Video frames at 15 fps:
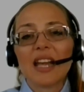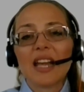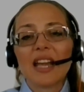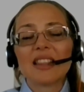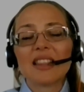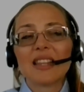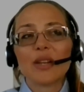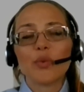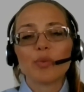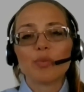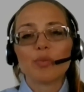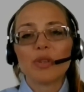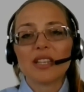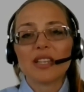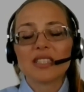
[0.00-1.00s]
And they will
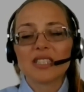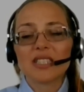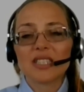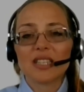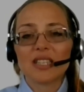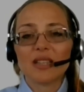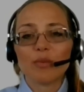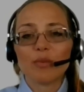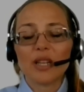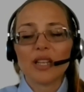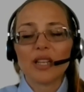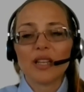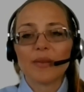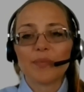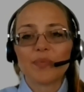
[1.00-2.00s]
be
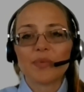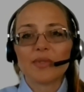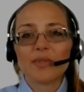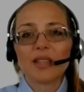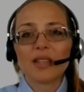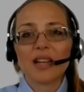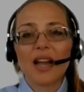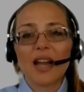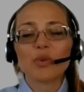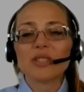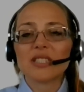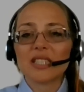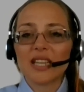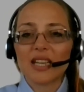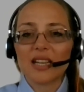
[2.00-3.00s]
extremely I
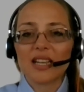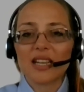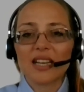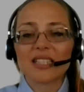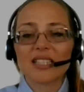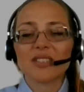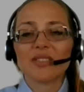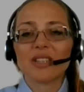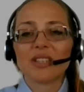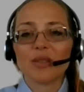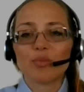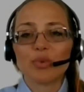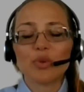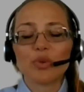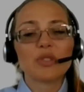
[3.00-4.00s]
would say aggressive and
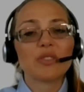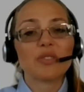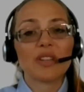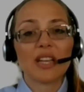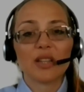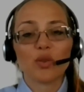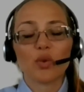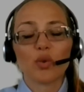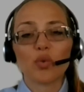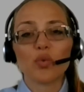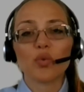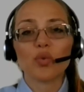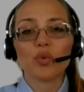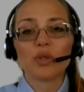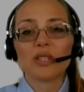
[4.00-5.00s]
abusive and
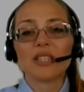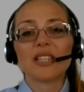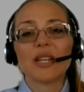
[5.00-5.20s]
rude.